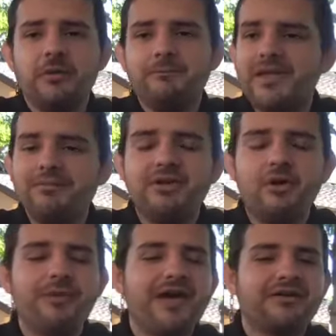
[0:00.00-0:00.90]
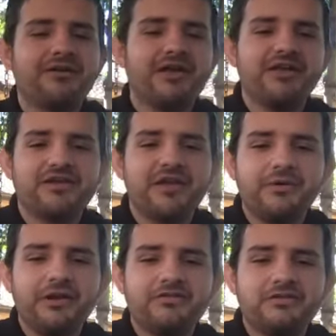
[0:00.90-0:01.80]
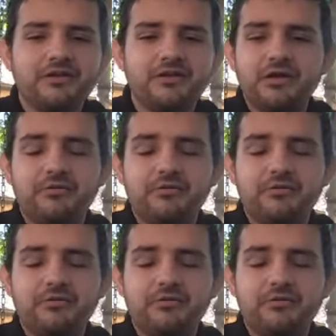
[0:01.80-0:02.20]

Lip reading: Maybe go back to nighttime racing.